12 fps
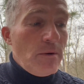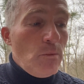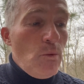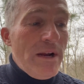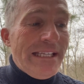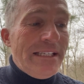
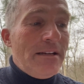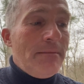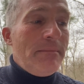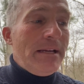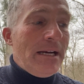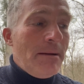
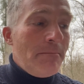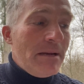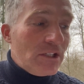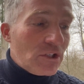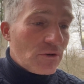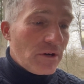wisdom in a
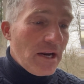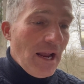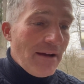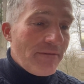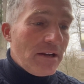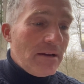mystery,
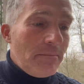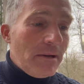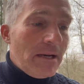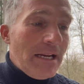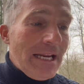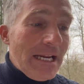having
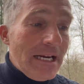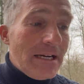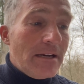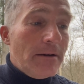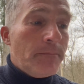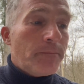been
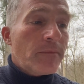hidden,